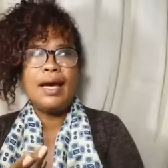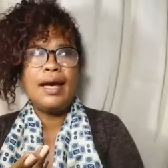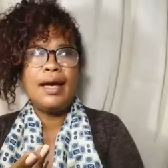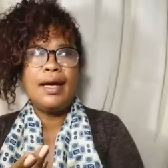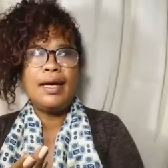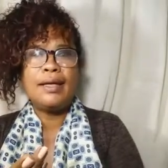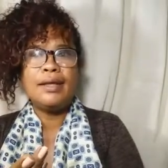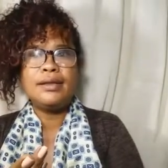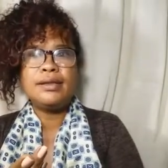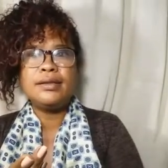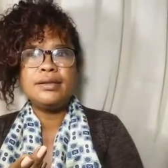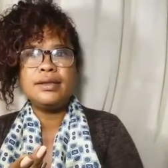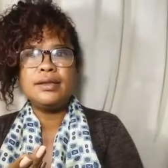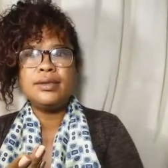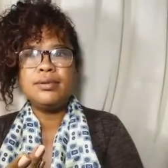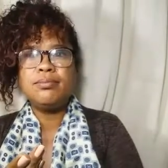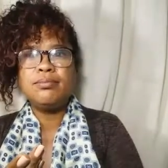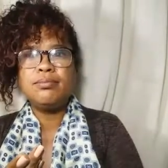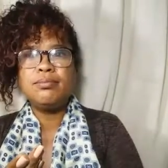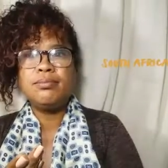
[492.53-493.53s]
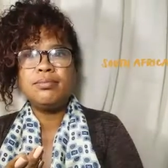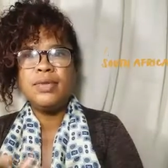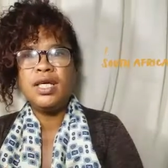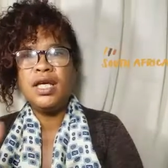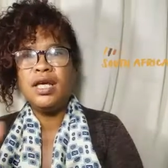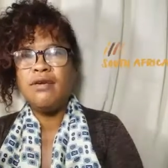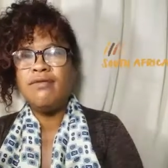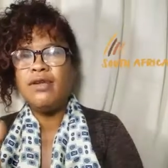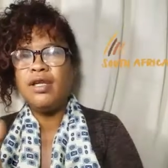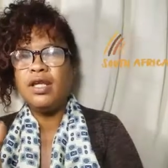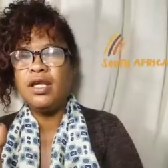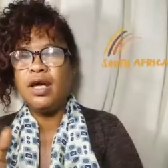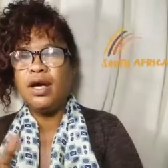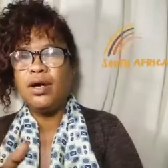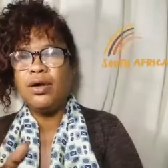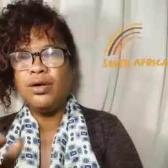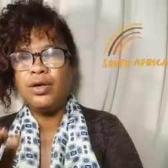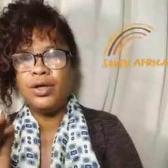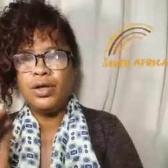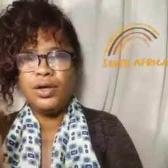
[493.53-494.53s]
And even
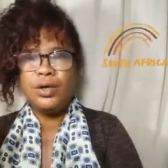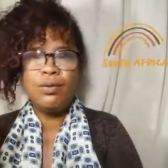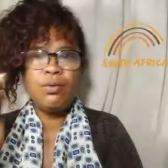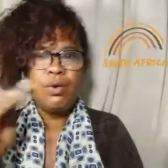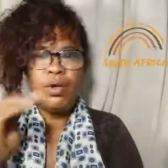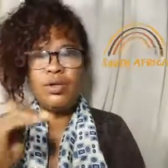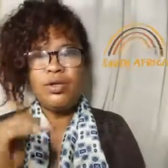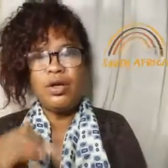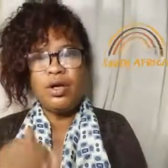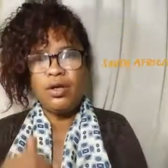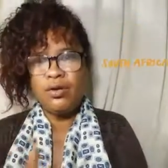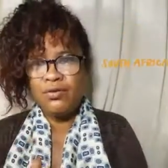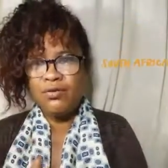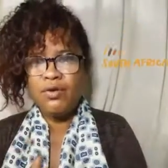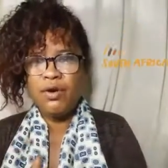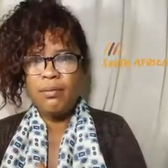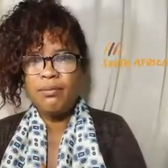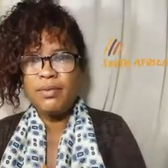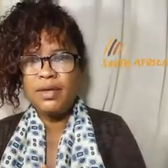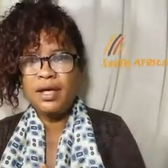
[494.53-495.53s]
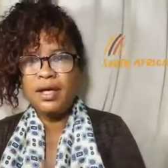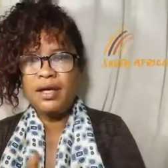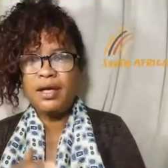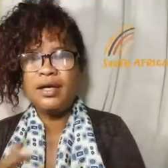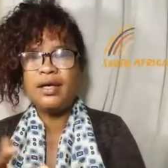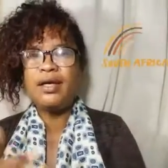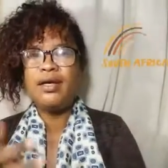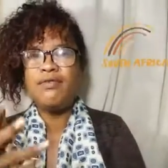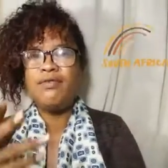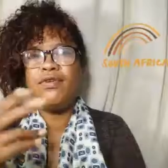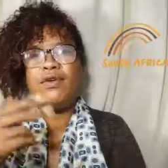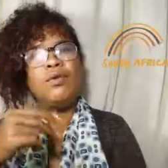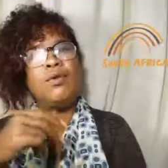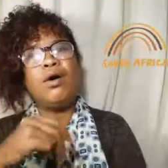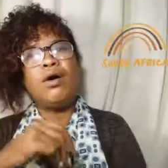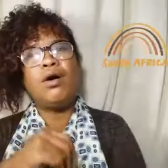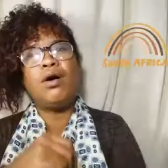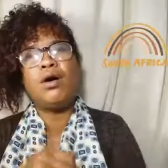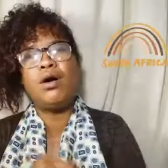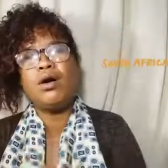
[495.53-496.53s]
though you are not from here, if you
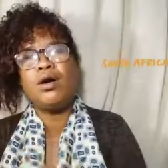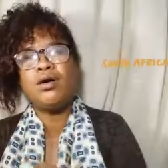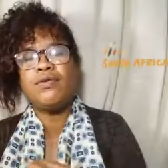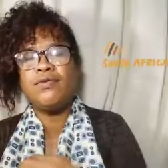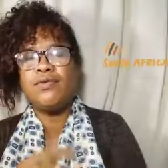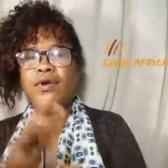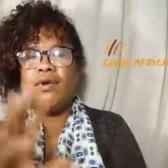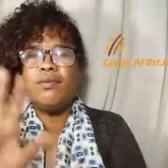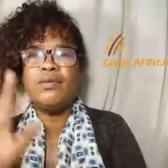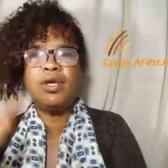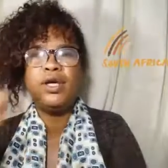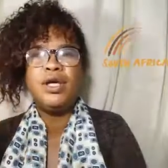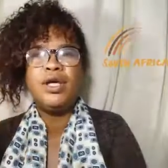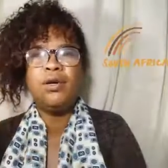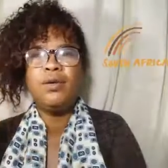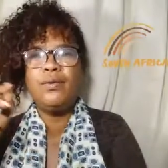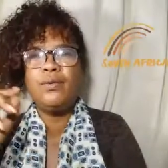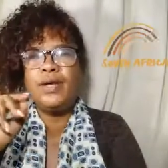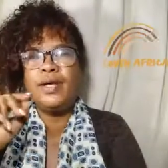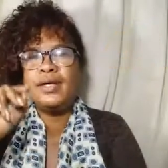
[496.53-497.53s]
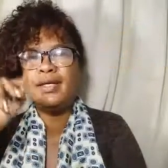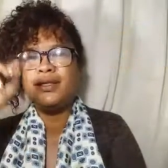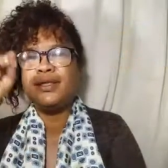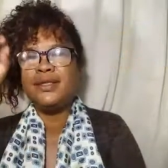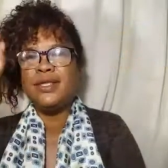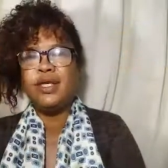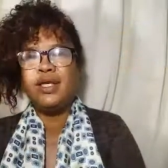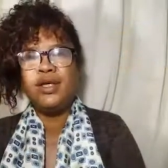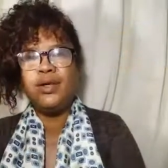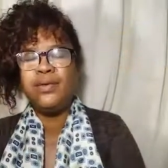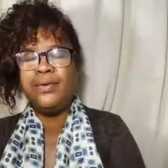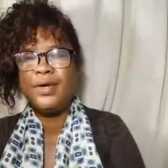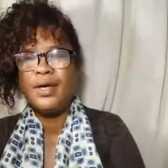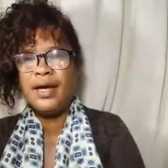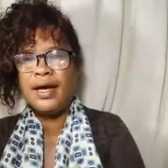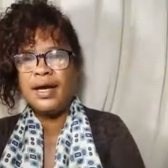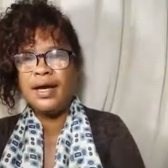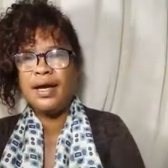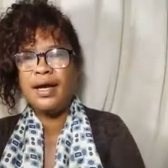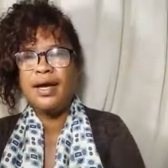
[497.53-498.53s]
are from the US, the
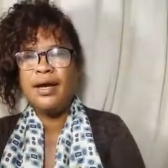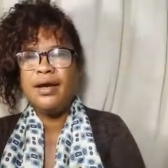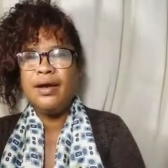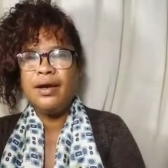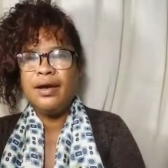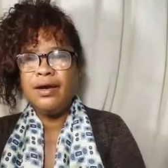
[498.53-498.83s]
UK,